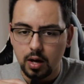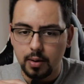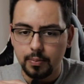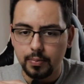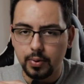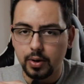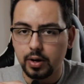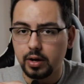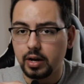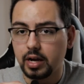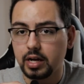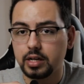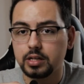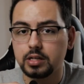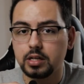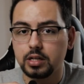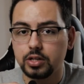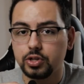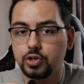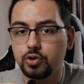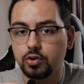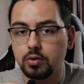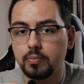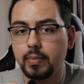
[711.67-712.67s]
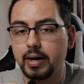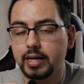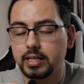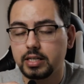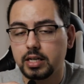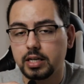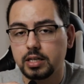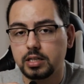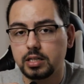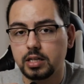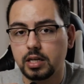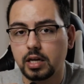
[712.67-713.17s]
But during my
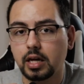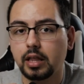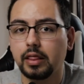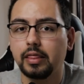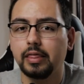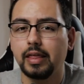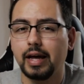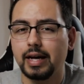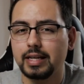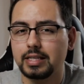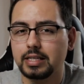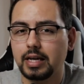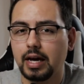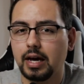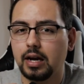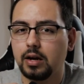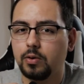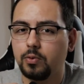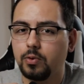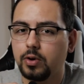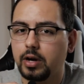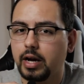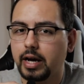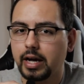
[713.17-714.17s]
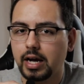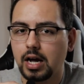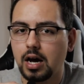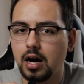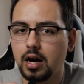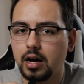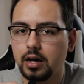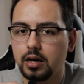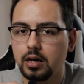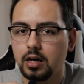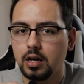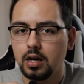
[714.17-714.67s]
testing, that's kind of what I
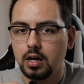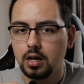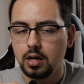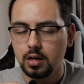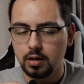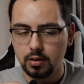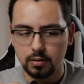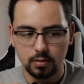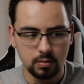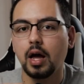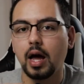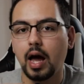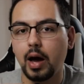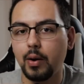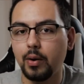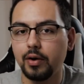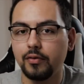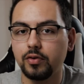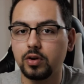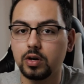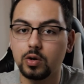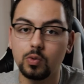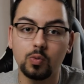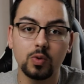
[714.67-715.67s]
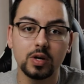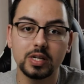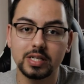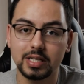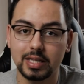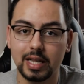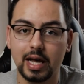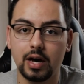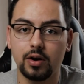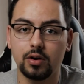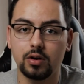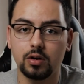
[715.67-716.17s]
got. However, it was
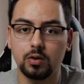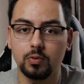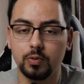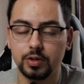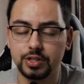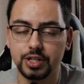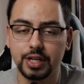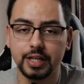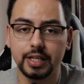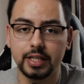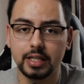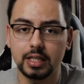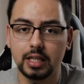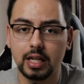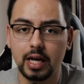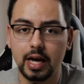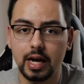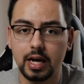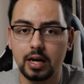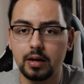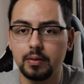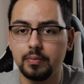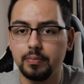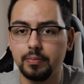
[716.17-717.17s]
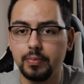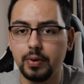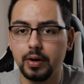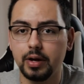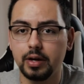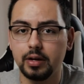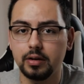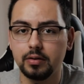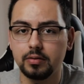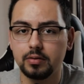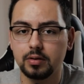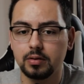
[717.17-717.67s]
louder, which I did like,
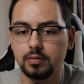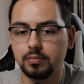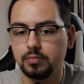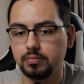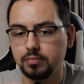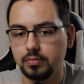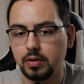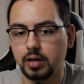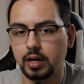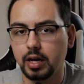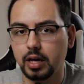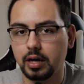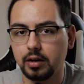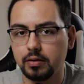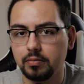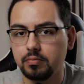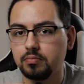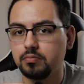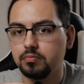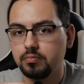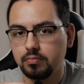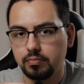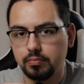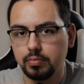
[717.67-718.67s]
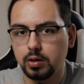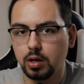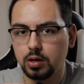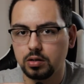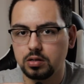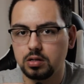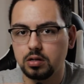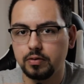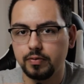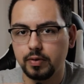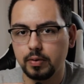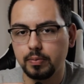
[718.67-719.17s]
but again,
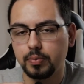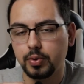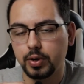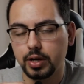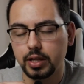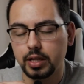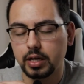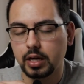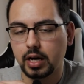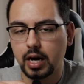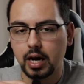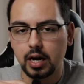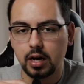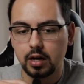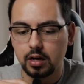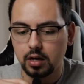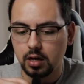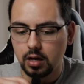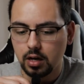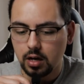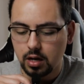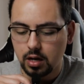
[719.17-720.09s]
plosive and breathing kind of